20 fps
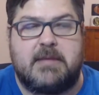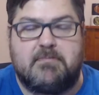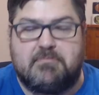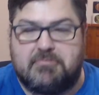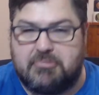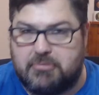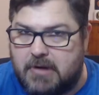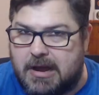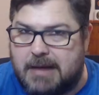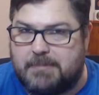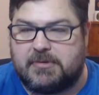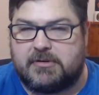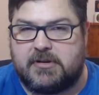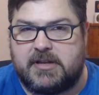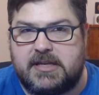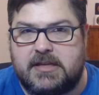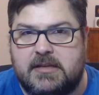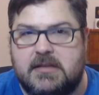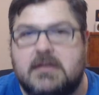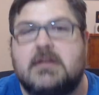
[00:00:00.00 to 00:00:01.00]
a
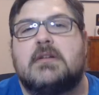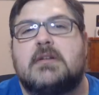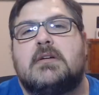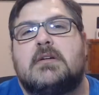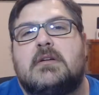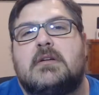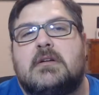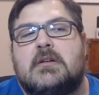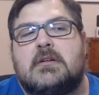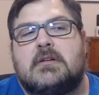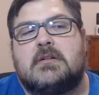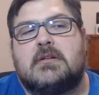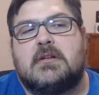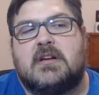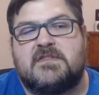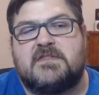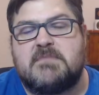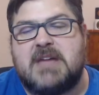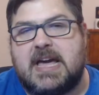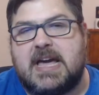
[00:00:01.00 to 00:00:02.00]
property
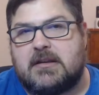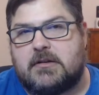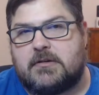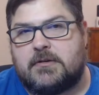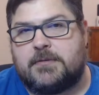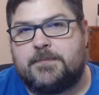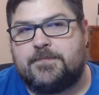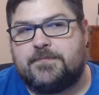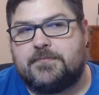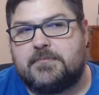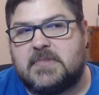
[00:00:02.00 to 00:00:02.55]
of matter.